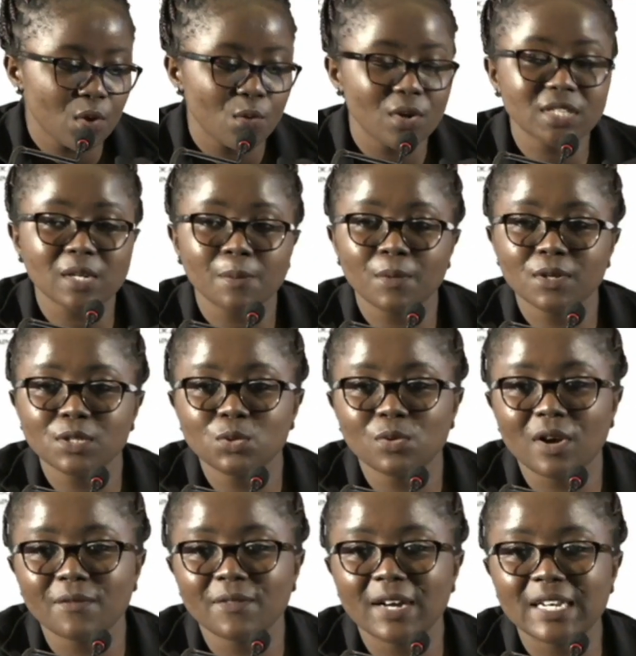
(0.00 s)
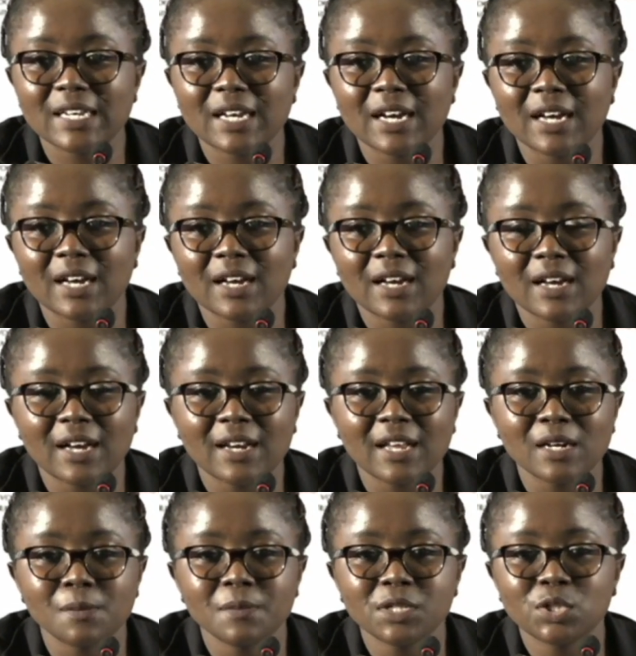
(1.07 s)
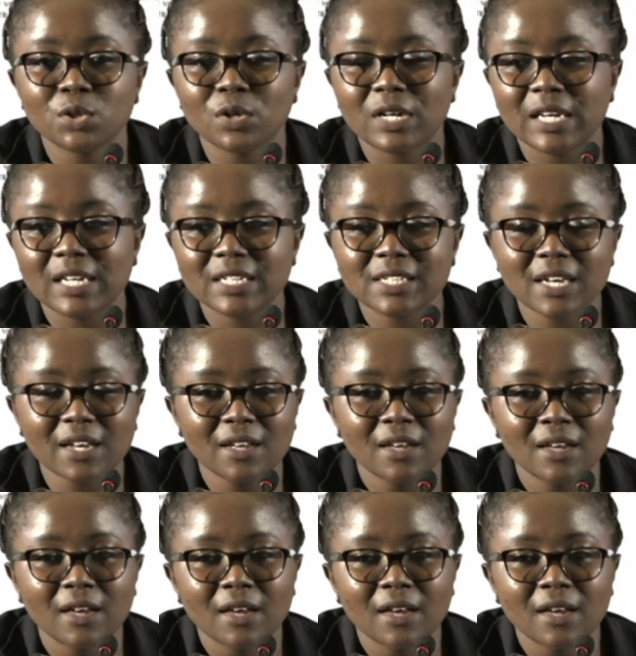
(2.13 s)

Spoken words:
You are supposed to have an admission letter